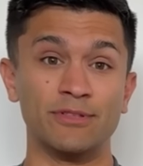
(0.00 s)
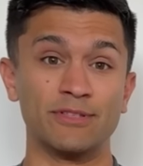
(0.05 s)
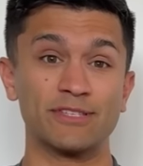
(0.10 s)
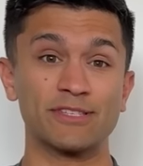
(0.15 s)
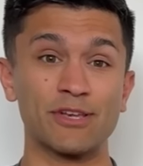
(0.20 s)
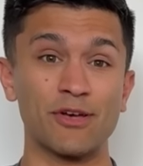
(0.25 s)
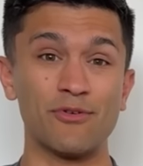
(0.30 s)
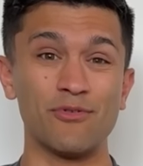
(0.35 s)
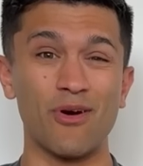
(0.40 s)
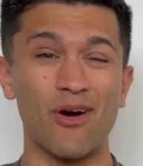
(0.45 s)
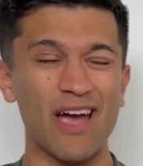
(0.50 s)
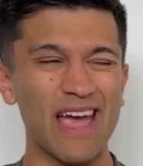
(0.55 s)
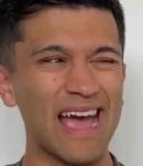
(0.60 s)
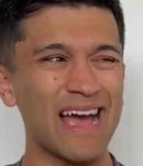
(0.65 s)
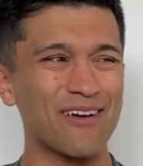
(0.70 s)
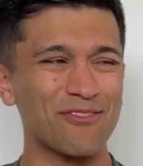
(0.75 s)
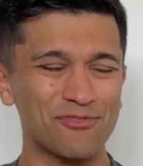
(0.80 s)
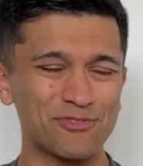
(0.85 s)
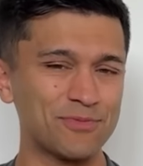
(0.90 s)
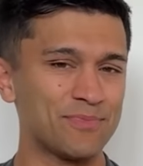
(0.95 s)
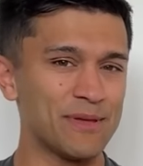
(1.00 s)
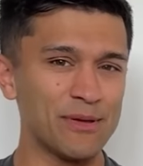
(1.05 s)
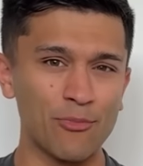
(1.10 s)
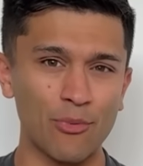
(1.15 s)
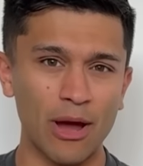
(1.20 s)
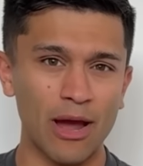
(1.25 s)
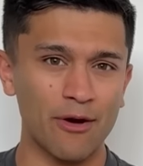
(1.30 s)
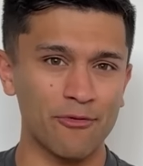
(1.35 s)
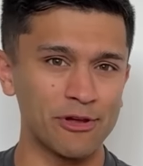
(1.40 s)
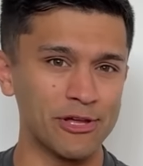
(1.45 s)
so I have to be
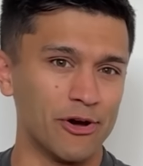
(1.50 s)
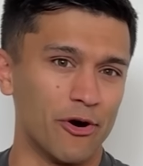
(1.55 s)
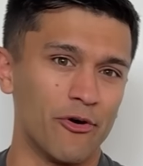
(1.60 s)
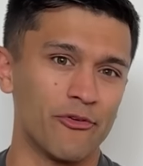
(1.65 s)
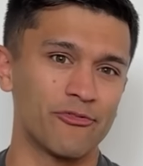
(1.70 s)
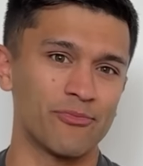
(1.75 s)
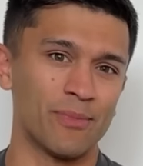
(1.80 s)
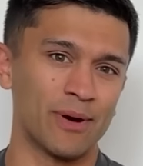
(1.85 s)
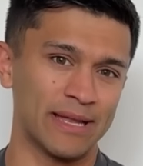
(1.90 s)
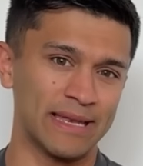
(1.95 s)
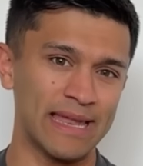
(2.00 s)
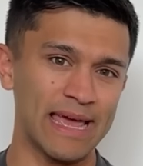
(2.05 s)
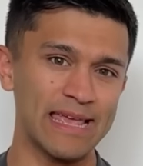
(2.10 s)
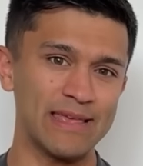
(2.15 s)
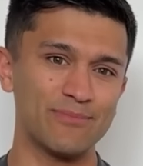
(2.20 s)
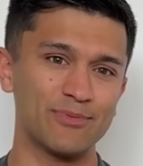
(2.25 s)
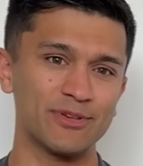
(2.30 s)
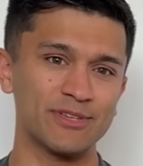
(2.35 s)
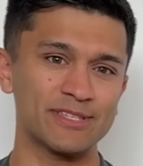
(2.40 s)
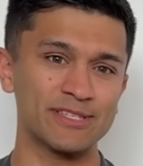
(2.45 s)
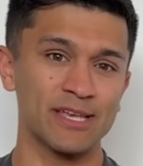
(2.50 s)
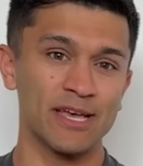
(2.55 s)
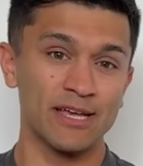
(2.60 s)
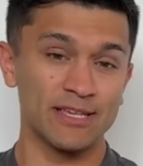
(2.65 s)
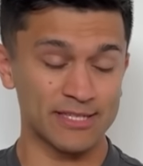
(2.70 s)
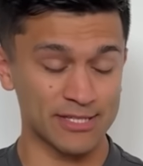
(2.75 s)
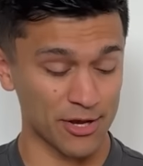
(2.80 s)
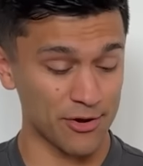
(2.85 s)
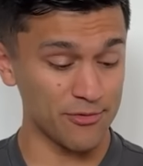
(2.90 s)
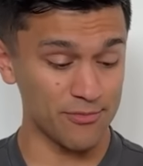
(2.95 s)
wary of my neighbours,
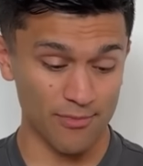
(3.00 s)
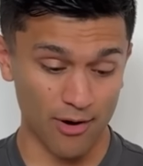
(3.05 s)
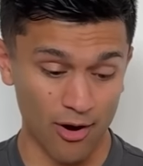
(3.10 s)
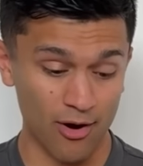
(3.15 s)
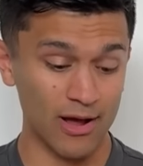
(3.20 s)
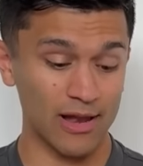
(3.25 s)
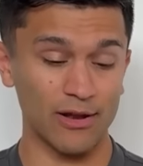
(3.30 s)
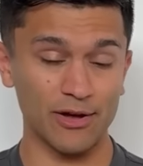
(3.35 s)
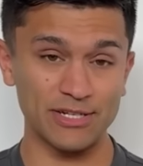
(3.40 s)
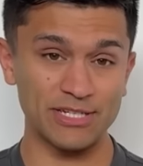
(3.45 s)
so I like